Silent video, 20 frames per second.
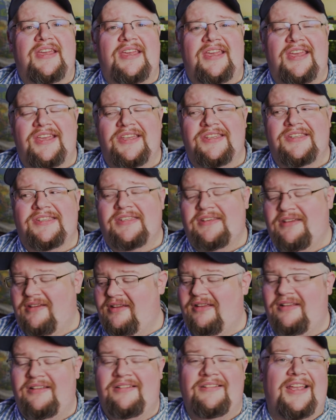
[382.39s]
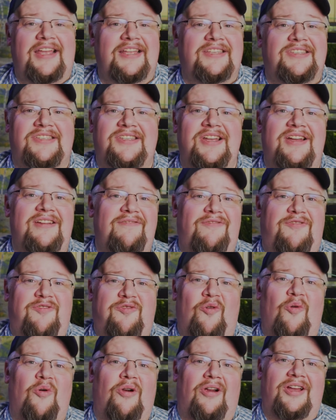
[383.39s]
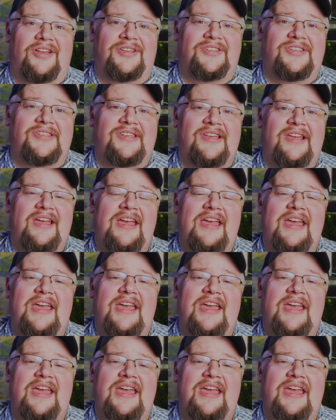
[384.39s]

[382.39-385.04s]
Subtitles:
is it's done for us.